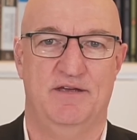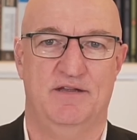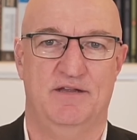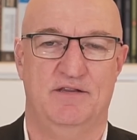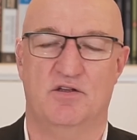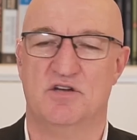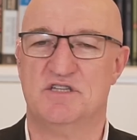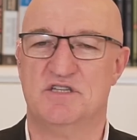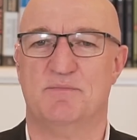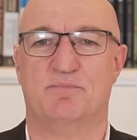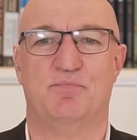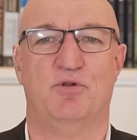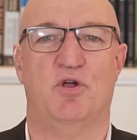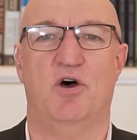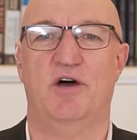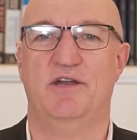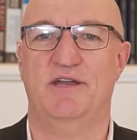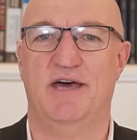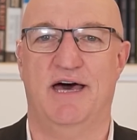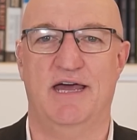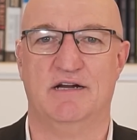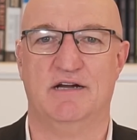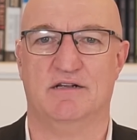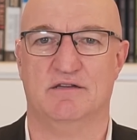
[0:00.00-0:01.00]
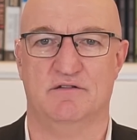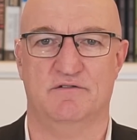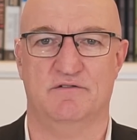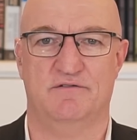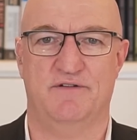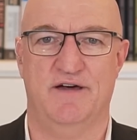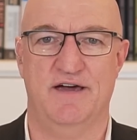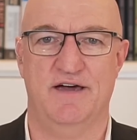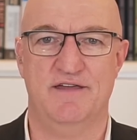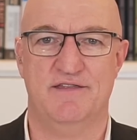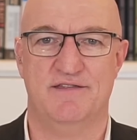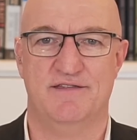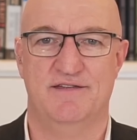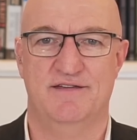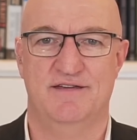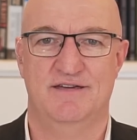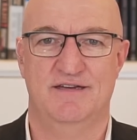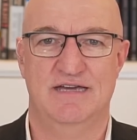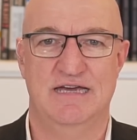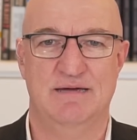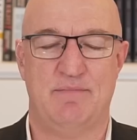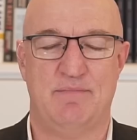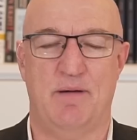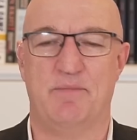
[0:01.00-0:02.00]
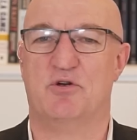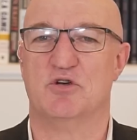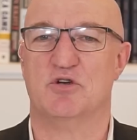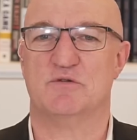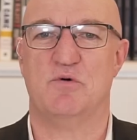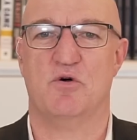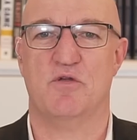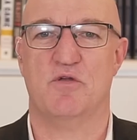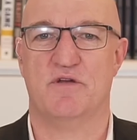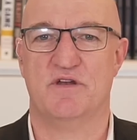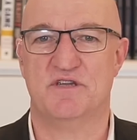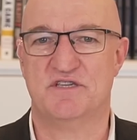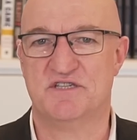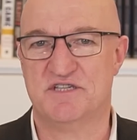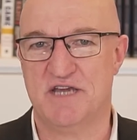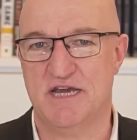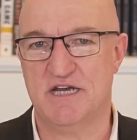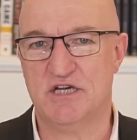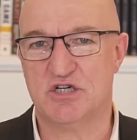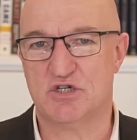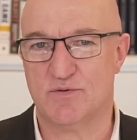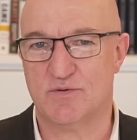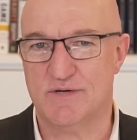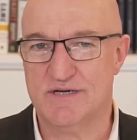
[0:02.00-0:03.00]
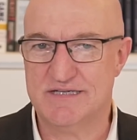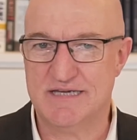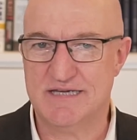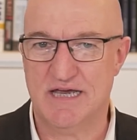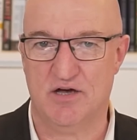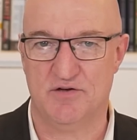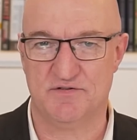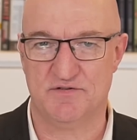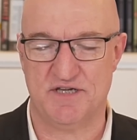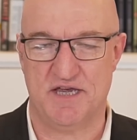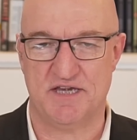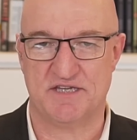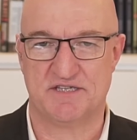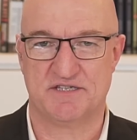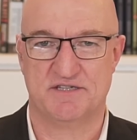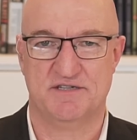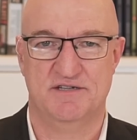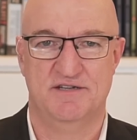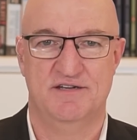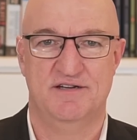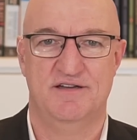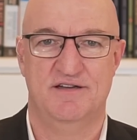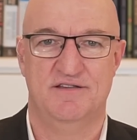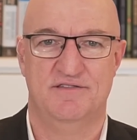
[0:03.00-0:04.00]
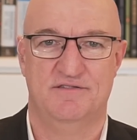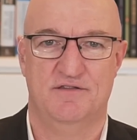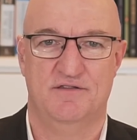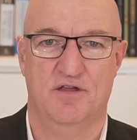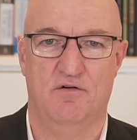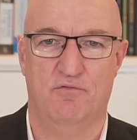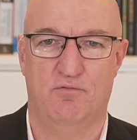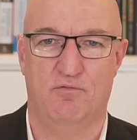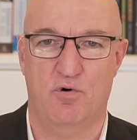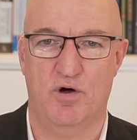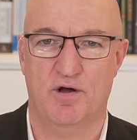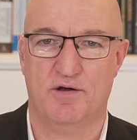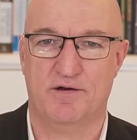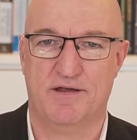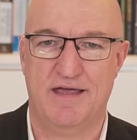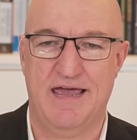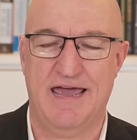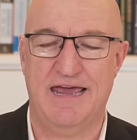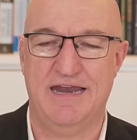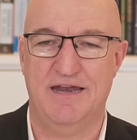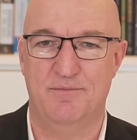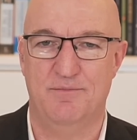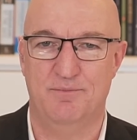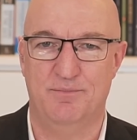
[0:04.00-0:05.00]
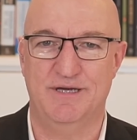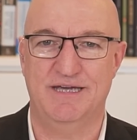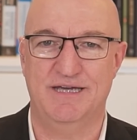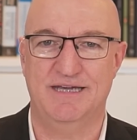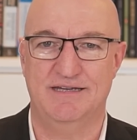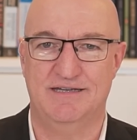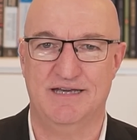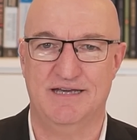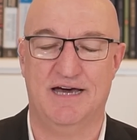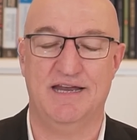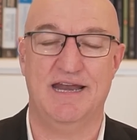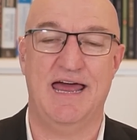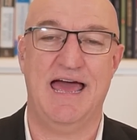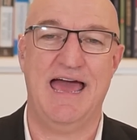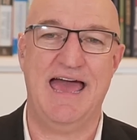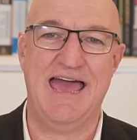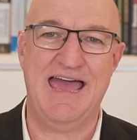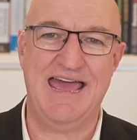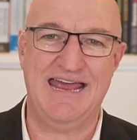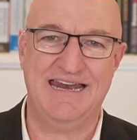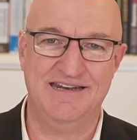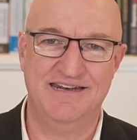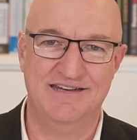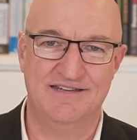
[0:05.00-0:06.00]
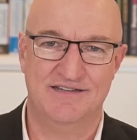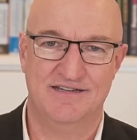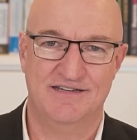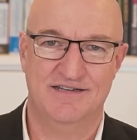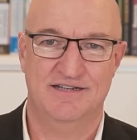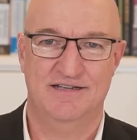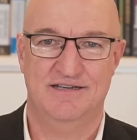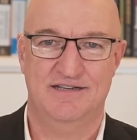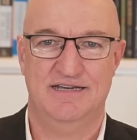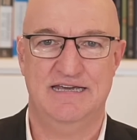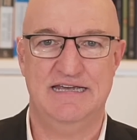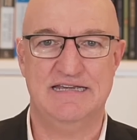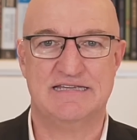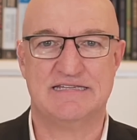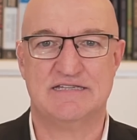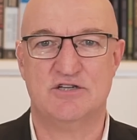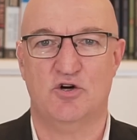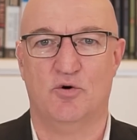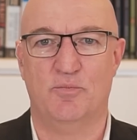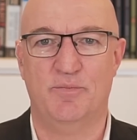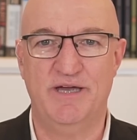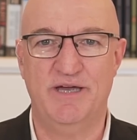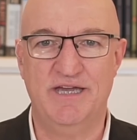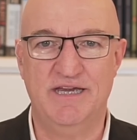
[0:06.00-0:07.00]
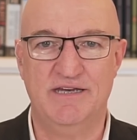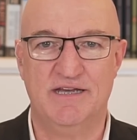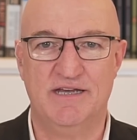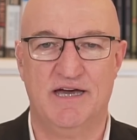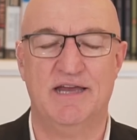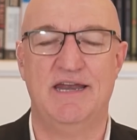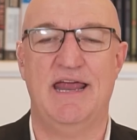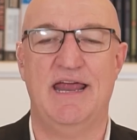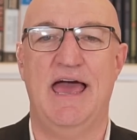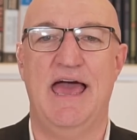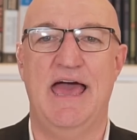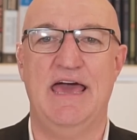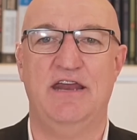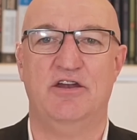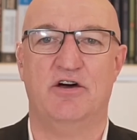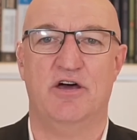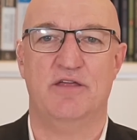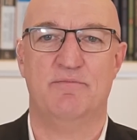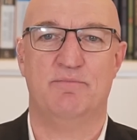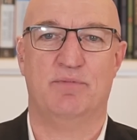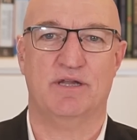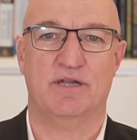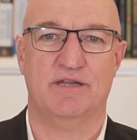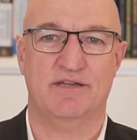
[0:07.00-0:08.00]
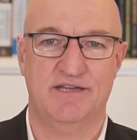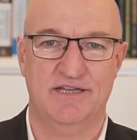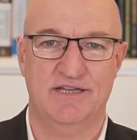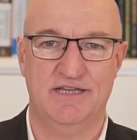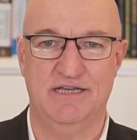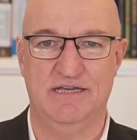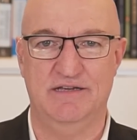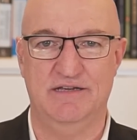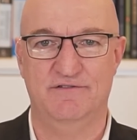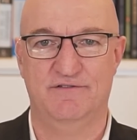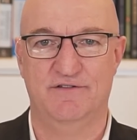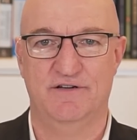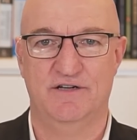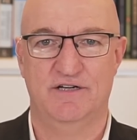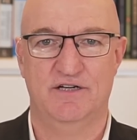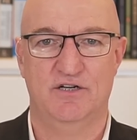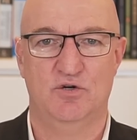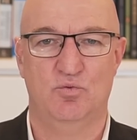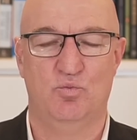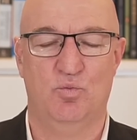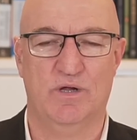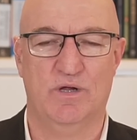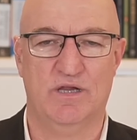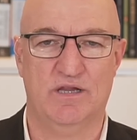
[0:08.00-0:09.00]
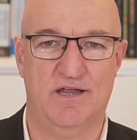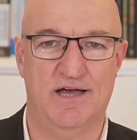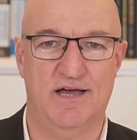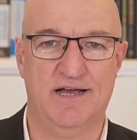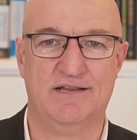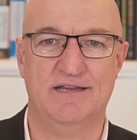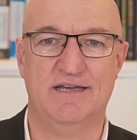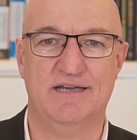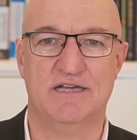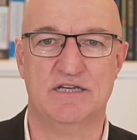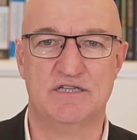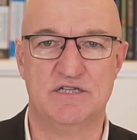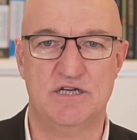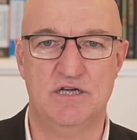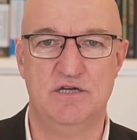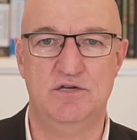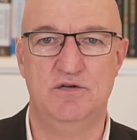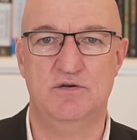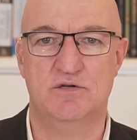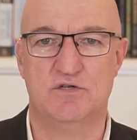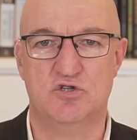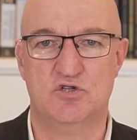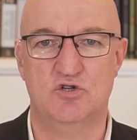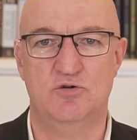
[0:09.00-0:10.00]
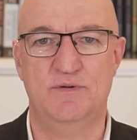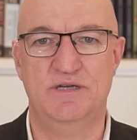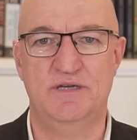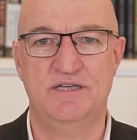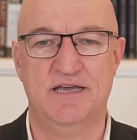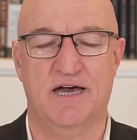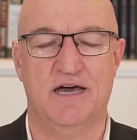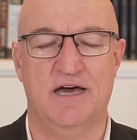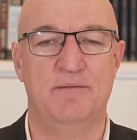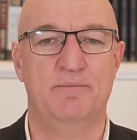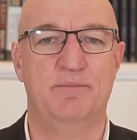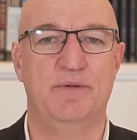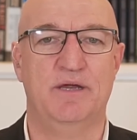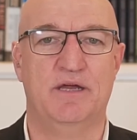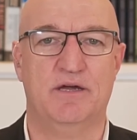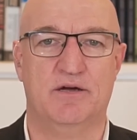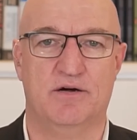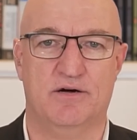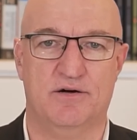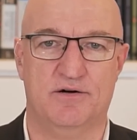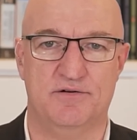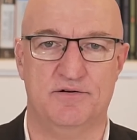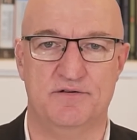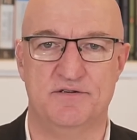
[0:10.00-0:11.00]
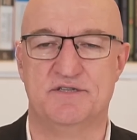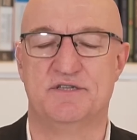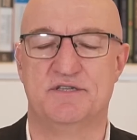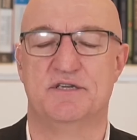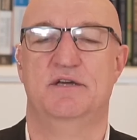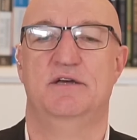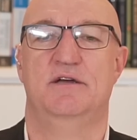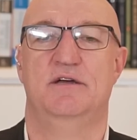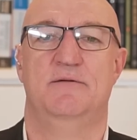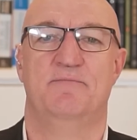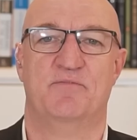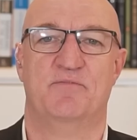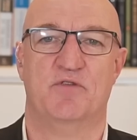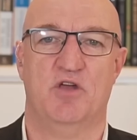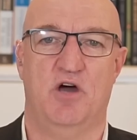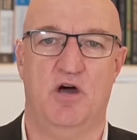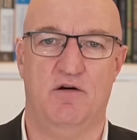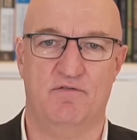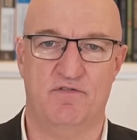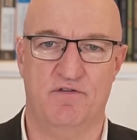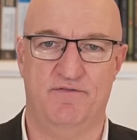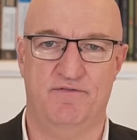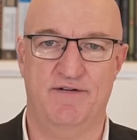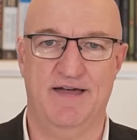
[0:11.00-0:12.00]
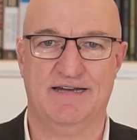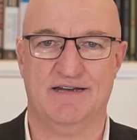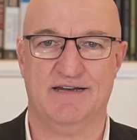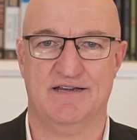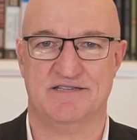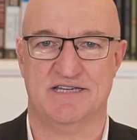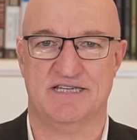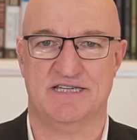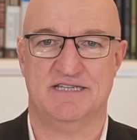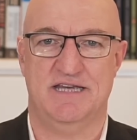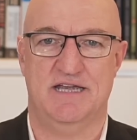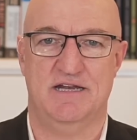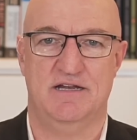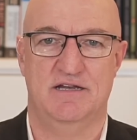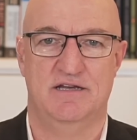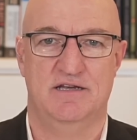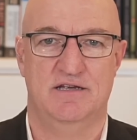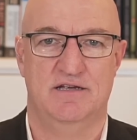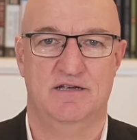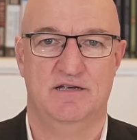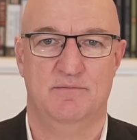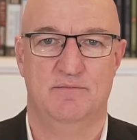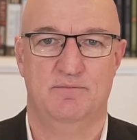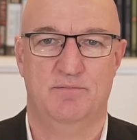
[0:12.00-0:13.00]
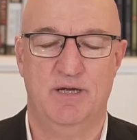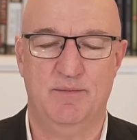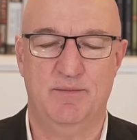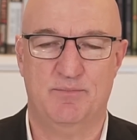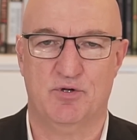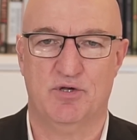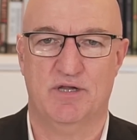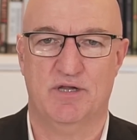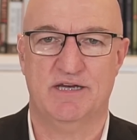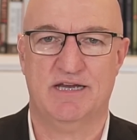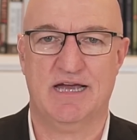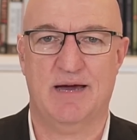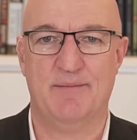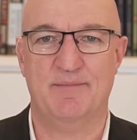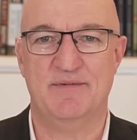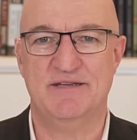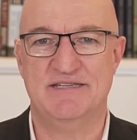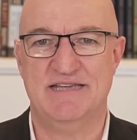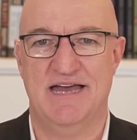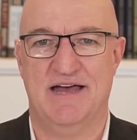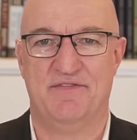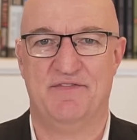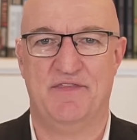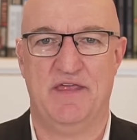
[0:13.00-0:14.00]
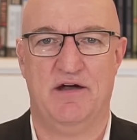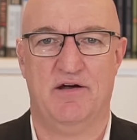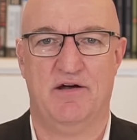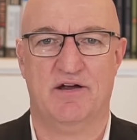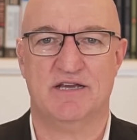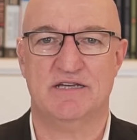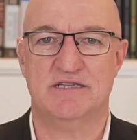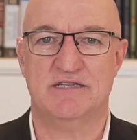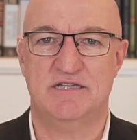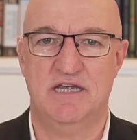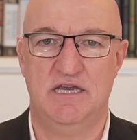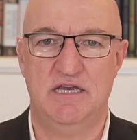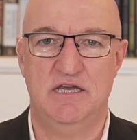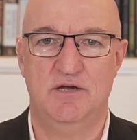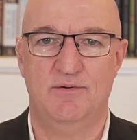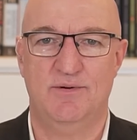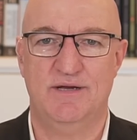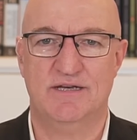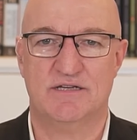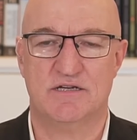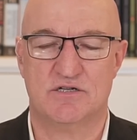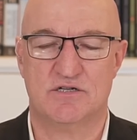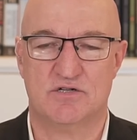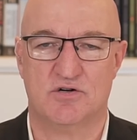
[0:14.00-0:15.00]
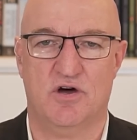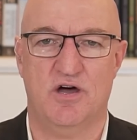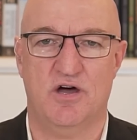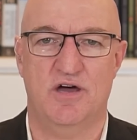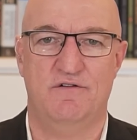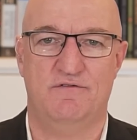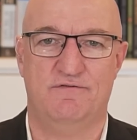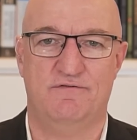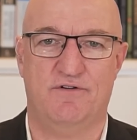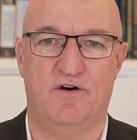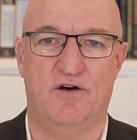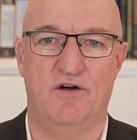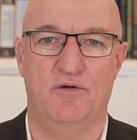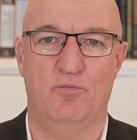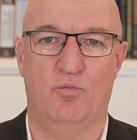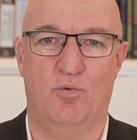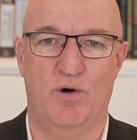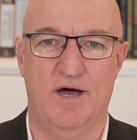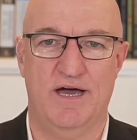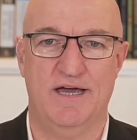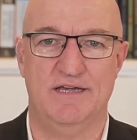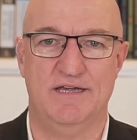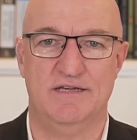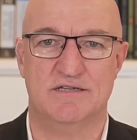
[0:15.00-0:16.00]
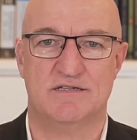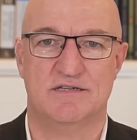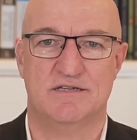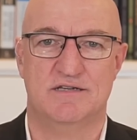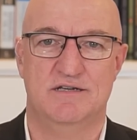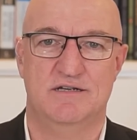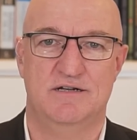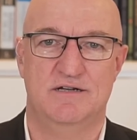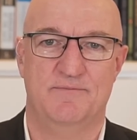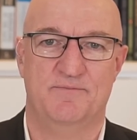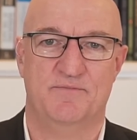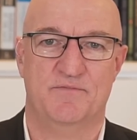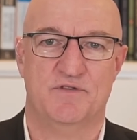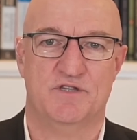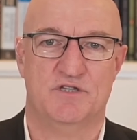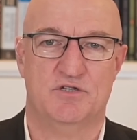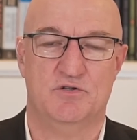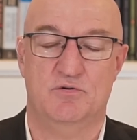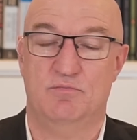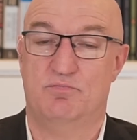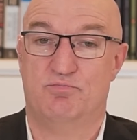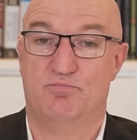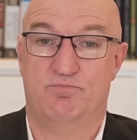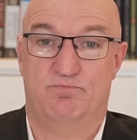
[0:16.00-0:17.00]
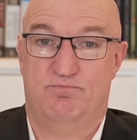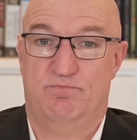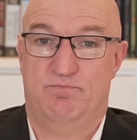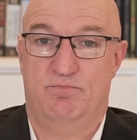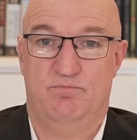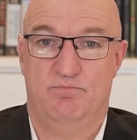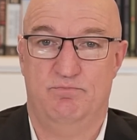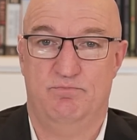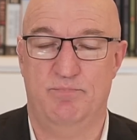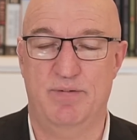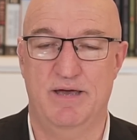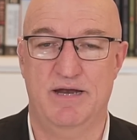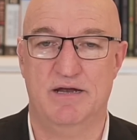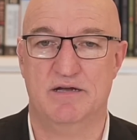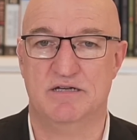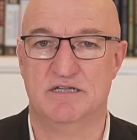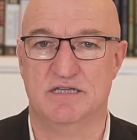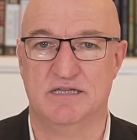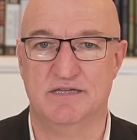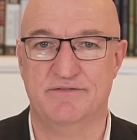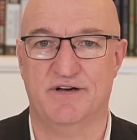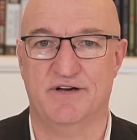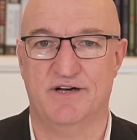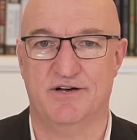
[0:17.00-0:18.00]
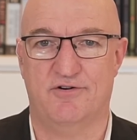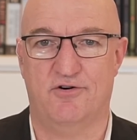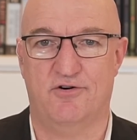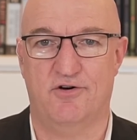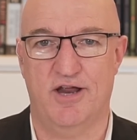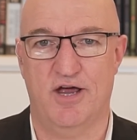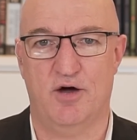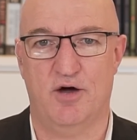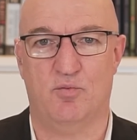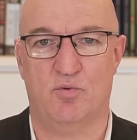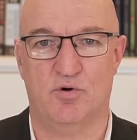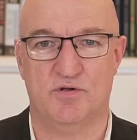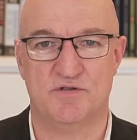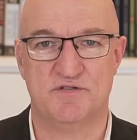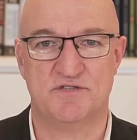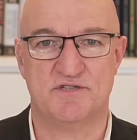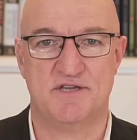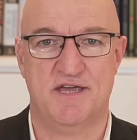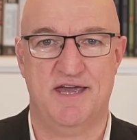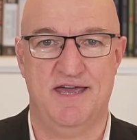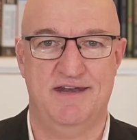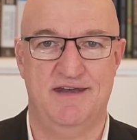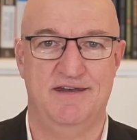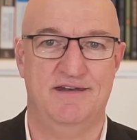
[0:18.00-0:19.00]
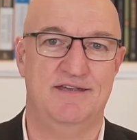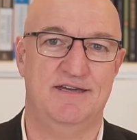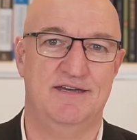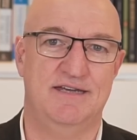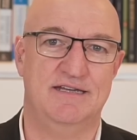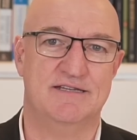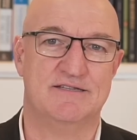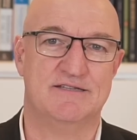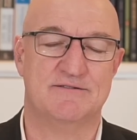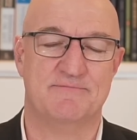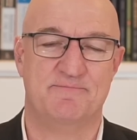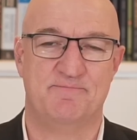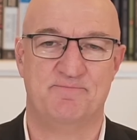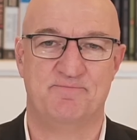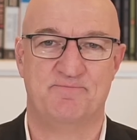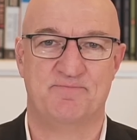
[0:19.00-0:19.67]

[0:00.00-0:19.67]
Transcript: Not as a blind article of faith, but because more than a century tells us of what can be done and is still being done, and I believe will likely continue to be done because of the fact, as I said, people and companies out there are continuing to try and find ways to better deliver on our wants and needs.